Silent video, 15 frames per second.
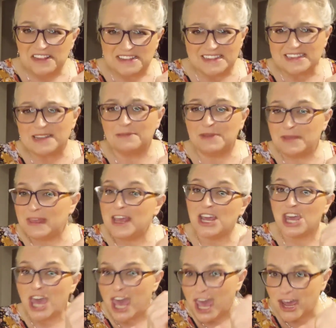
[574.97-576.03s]
this is going to be the
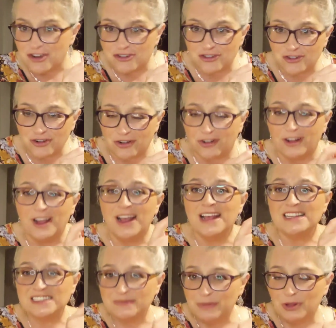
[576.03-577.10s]
occasional
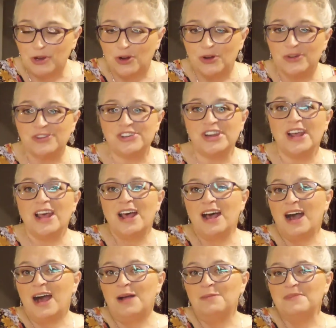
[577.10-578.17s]
splurge
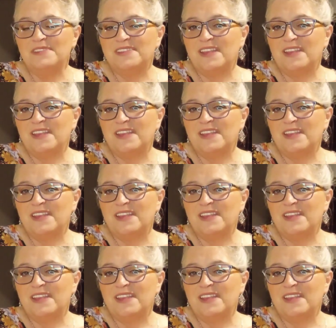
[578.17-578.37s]
um,